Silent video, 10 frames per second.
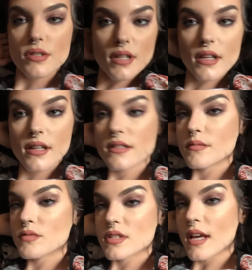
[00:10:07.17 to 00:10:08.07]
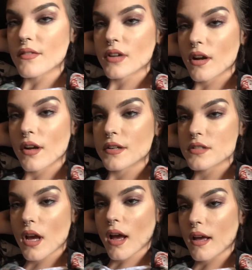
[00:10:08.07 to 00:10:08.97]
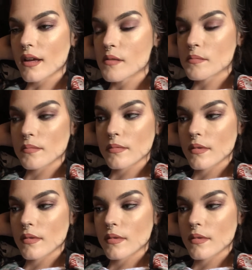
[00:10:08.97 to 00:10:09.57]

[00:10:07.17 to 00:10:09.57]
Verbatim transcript: and I guess I'm just having a hard time.